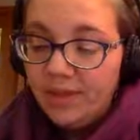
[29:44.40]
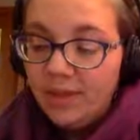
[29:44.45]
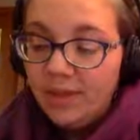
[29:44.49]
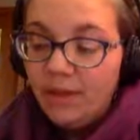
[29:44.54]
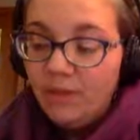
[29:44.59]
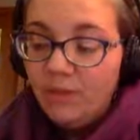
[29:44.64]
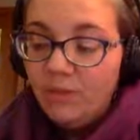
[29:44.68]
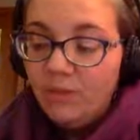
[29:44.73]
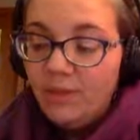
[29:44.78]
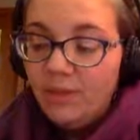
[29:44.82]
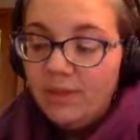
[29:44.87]

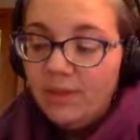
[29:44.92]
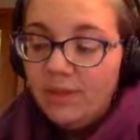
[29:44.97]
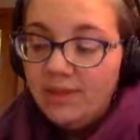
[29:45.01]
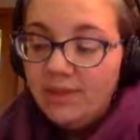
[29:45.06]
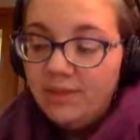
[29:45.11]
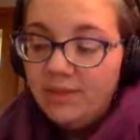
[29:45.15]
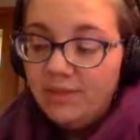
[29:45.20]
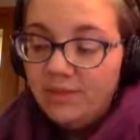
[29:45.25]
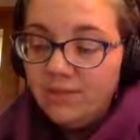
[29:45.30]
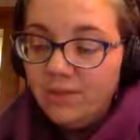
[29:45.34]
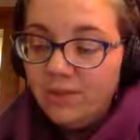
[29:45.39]

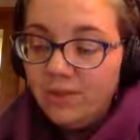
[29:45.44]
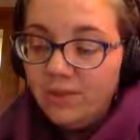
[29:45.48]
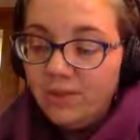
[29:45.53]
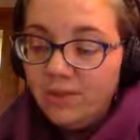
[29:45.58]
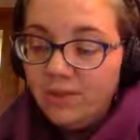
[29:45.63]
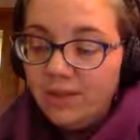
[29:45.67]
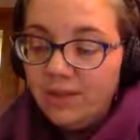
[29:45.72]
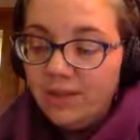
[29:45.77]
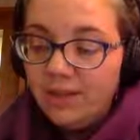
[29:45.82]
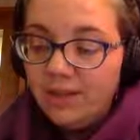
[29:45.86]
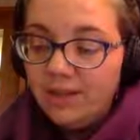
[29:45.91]
Awareness of the
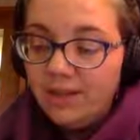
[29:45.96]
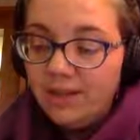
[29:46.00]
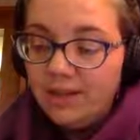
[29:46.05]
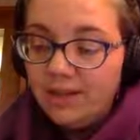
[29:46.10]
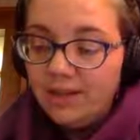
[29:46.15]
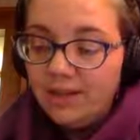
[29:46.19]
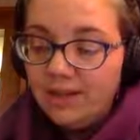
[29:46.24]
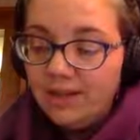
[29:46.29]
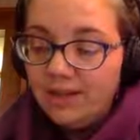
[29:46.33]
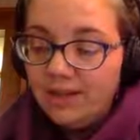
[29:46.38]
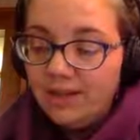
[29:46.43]

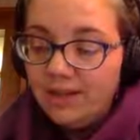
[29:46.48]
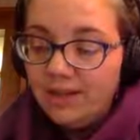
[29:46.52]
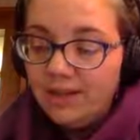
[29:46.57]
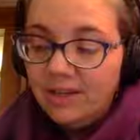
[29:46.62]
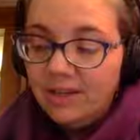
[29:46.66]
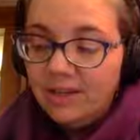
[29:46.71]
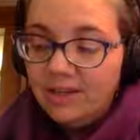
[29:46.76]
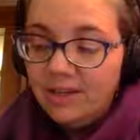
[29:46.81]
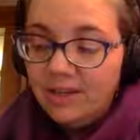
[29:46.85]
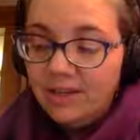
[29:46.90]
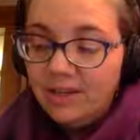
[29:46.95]
breathing
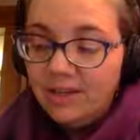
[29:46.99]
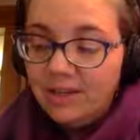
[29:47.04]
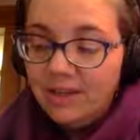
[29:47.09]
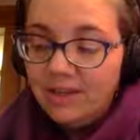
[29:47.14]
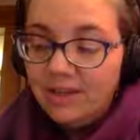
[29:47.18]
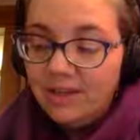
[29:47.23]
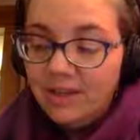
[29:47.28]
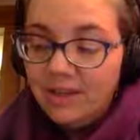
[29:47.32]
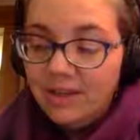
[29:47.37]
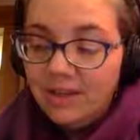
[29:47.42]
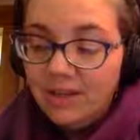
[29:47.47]
is at the
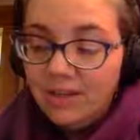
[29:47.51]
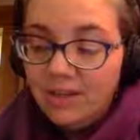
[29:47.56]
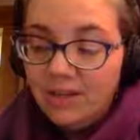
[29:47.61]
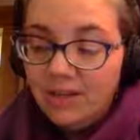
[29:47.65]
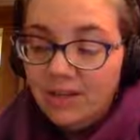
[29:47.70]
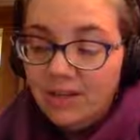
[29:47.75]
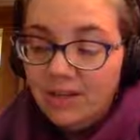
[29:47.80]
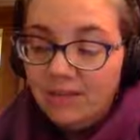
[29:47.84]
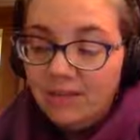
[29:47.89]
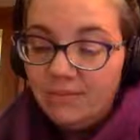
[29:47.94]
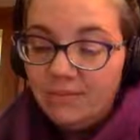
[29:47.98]
same
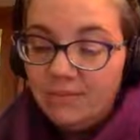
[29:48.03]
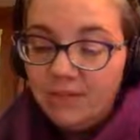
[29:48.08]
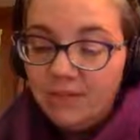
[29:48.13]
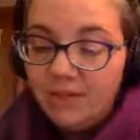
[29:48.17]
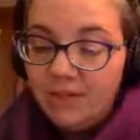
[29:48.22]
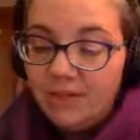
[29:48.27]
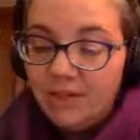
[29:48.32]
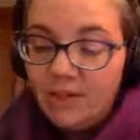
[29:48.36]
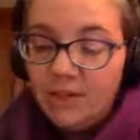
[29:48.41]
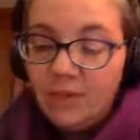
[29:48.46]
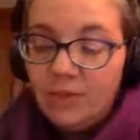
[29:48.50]
time
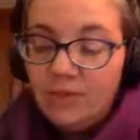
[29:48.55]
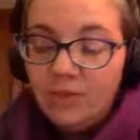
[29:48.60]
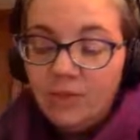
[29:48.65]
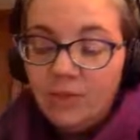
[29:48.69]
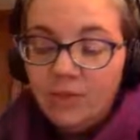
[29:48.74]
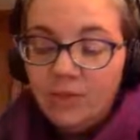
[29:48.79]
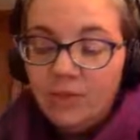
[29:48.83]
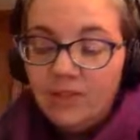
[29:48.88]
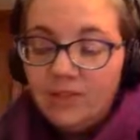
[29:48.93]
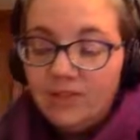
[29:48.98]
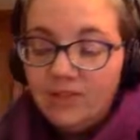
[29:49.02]

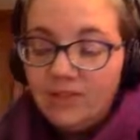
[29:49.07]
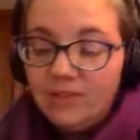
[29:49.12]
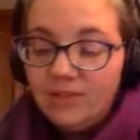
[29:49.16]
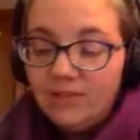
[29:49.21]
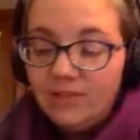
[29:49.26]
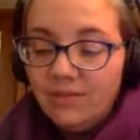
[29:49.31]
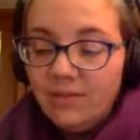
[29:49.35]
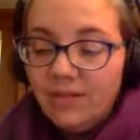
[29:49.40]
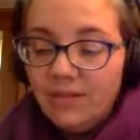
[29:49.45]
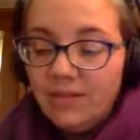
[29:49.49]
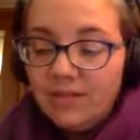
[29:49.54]
awareness
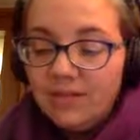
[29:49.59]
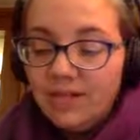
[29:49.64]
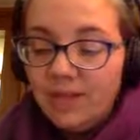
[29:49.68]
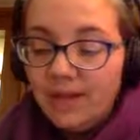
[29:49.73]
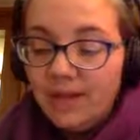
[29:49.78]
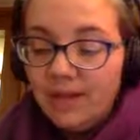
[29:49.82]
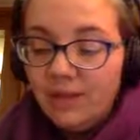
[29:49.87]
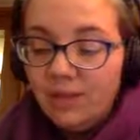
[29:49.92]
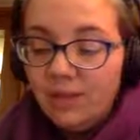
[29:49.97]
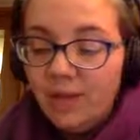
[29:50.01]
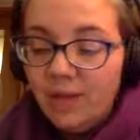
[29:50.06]
of the
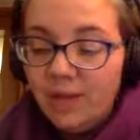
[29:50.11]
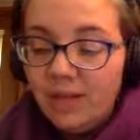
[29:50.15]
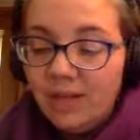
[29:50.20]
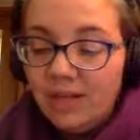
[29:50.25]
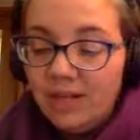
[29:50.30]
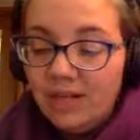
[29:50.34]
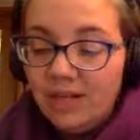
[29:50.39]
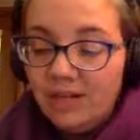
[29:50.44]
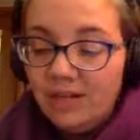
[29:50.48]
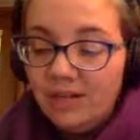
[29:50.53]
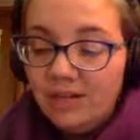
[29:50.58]
entire
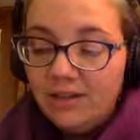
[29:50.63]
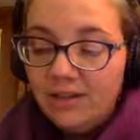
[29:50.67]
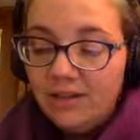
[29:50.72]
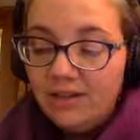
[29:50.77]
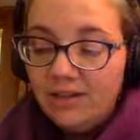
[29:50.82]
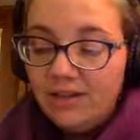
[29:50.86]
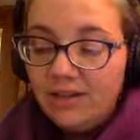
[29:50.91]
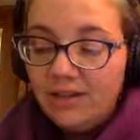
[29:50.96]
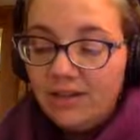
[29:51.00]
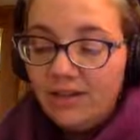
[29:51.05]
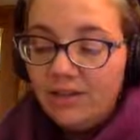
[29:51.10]
body.
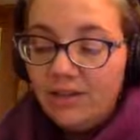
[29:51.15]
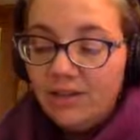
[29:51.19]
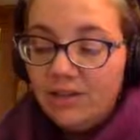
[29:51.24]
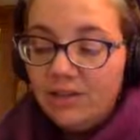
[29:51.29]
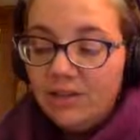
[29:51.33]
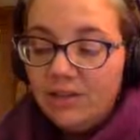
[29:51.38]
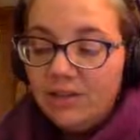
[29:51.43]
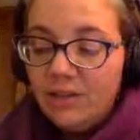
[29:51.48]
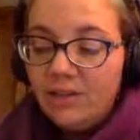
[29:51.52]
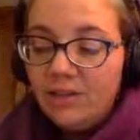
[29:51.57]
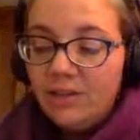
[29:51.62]

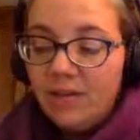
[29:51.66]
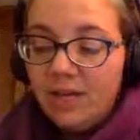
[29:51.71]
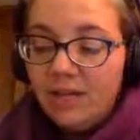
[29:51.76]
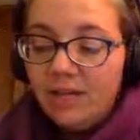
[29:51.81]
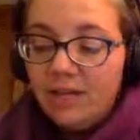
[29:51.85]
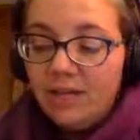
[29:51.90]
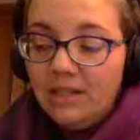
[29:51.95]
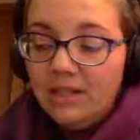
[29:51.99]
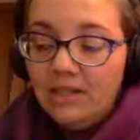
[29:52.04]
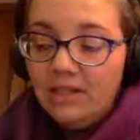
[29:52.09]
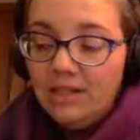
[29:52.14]
Your
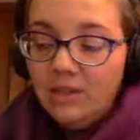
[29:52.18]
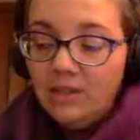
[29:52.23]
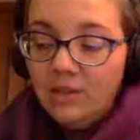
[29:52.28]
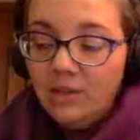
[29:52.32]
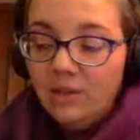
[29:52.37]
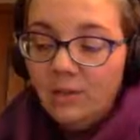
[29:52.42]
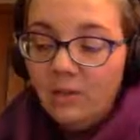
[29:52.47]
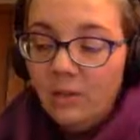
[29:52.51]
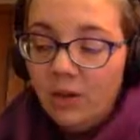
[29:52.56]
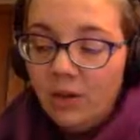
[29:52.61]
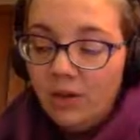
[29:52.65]
mind, your
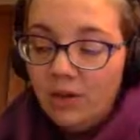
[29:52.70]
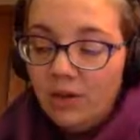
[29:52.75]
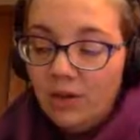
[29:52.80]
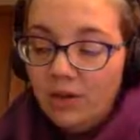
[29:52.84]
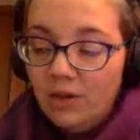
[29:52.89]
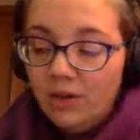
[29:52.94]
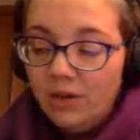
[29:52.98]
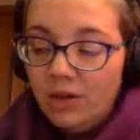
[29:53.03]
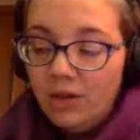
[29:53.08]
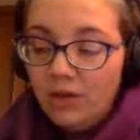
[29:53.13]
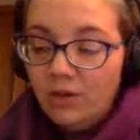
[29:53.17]
breath,
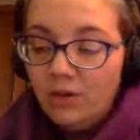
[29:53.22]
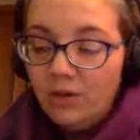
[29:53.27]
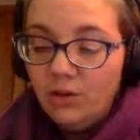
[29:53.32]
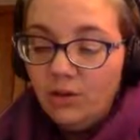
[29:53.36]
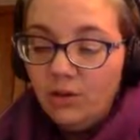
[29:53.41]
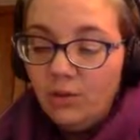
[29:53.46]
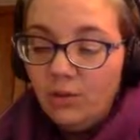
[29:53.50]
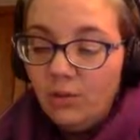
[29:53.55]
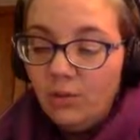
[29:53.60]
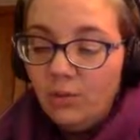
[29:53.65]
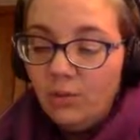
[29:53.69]
and your
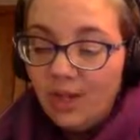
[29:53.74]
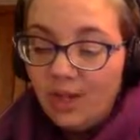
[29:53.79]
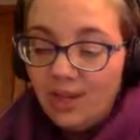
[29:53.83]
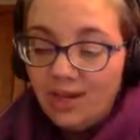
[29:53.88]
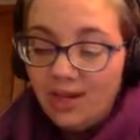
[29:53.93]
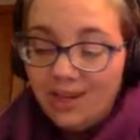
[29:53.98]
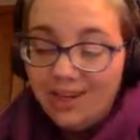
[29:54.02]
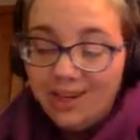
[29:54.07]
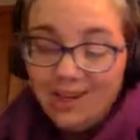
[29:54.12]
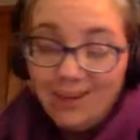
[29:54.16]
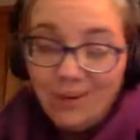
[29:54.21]
whole
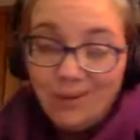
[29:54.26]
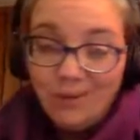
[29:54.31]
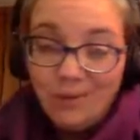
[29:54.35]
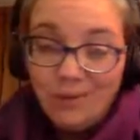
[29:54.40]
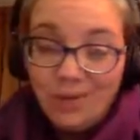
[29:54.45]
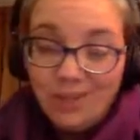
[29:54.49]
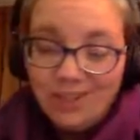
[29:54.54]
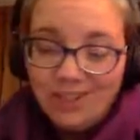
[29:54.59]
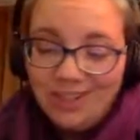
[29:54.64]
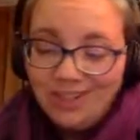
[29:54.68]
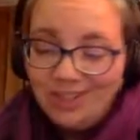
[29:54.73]
body are
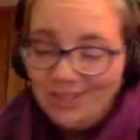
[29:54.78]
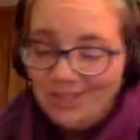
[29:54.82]
one.